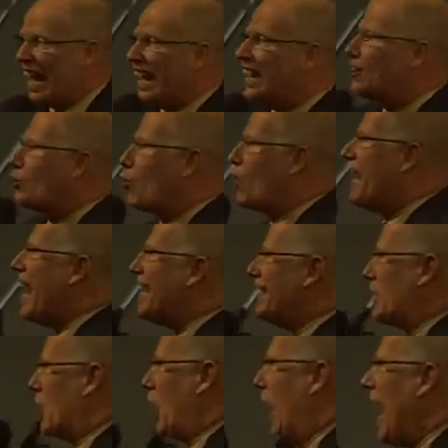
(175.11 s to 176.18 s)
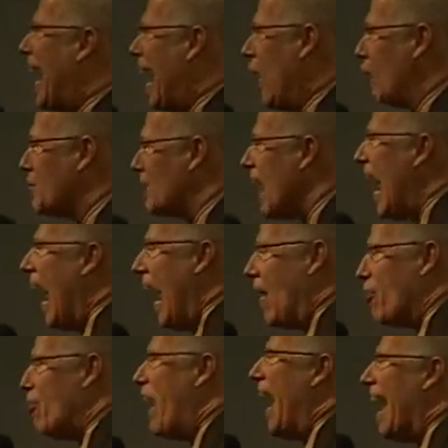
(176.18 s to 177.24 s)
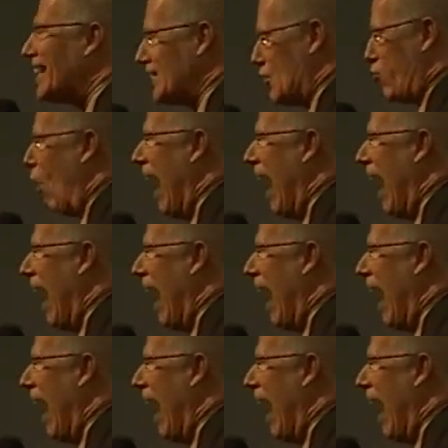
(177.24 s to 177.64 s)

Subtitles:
It creates clouds, and that's